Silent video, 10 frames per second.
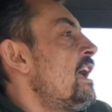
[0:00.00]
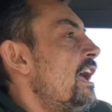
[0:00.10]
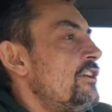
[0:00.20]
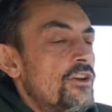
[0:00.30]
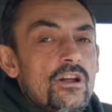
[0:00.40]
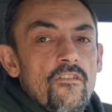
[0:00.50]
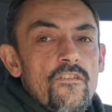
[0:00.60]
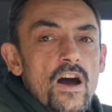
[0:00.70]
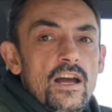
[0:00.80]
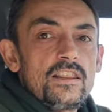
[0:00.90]
And you're going to
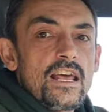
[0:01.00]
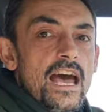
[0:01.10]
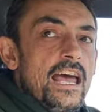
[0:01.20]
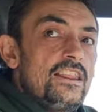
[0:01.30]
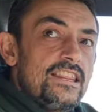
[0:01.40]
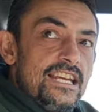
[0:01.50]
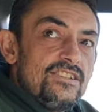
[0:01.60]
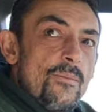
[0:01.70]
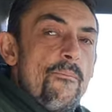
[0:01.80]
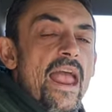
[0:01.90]
find that the
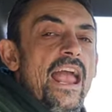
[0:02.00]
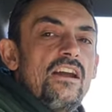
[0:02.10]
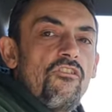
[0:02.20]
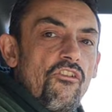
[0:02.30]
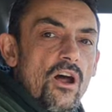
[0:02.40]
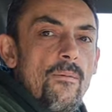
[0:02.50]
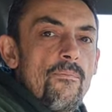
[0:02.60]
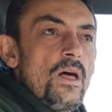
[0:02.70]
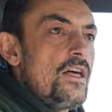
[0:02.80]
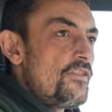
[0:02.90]
demand
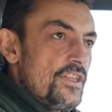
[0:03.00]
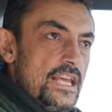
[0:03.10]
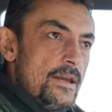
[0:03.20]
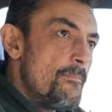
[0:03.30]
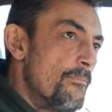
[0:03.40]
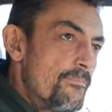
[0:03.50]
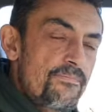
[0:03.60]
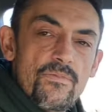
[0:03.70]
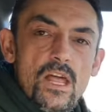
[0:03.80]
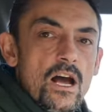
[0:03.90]
from the
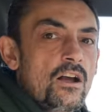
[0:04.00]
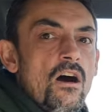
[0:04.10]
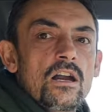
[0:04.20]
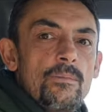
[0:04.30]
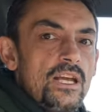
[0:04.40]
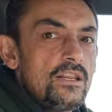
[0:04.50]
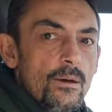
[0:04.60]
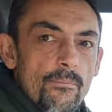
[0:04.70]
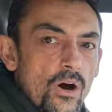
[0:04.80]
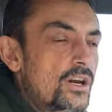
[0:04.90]
economy, the
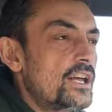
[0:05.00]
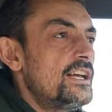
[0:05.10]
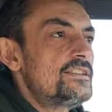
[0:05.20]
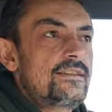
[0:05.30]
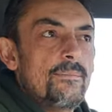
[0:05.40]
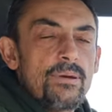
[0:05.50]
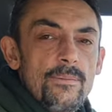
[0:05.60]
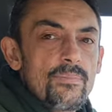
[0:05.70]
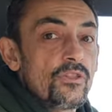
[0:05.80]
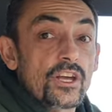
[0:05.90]
markets, the
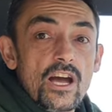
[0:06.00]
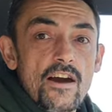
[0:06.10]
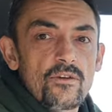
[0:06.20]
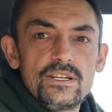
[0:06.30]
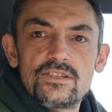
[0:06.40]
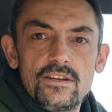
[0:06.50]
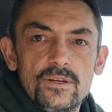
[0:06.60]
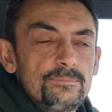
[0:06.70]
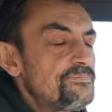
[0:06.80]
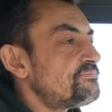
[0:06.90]
people, the governments,
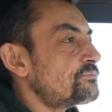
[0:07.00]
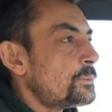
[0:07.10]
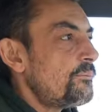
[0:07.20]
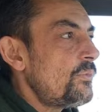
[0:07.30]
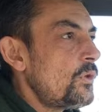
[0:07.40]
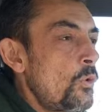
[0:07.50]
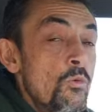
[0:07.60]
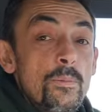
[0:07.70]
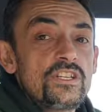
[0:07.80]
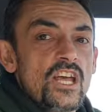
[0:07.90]
even,
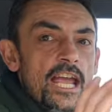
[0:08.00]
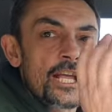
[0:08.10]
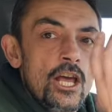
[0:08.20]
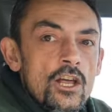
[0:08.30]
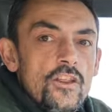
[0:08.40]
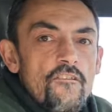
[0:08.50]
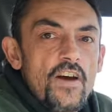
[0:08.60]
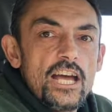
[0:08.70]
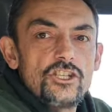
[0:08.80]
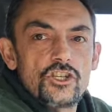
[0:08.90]
will be saying the
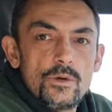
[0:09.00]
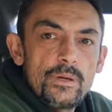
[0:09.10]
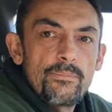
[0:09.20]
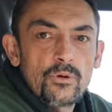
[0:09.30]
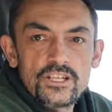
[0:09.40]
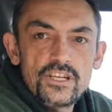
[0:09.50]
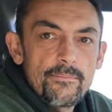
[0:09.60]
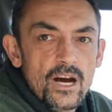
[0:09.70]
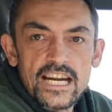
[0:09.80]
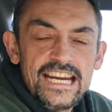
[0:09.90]
Fed should be printing
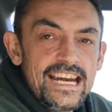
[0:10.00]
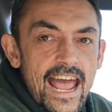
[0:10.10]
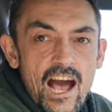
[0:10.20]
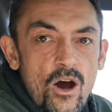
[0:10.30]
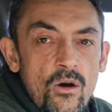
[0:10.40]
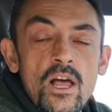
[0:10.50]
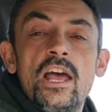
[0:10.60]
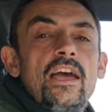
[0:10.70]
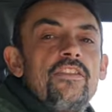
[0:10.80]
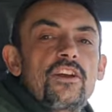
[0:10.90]
money now.
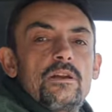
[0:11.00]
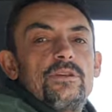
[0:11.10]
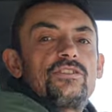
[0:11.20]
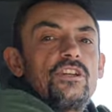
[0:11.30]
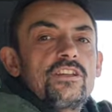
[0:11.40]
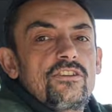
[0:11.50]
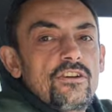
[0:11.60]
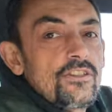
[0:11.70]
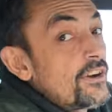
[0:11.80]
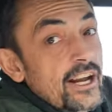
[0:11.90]
And they're going to be sitting there
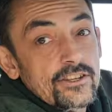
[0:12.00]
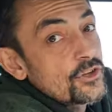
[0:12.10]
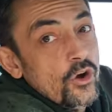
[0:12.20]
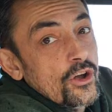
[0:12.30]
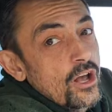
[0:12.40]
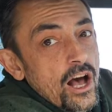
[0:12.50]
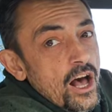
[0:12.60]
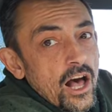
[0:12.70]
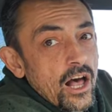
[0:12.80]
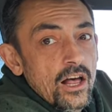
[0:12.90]
on their hands going, uh
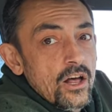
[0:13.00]
uh-uh, uh,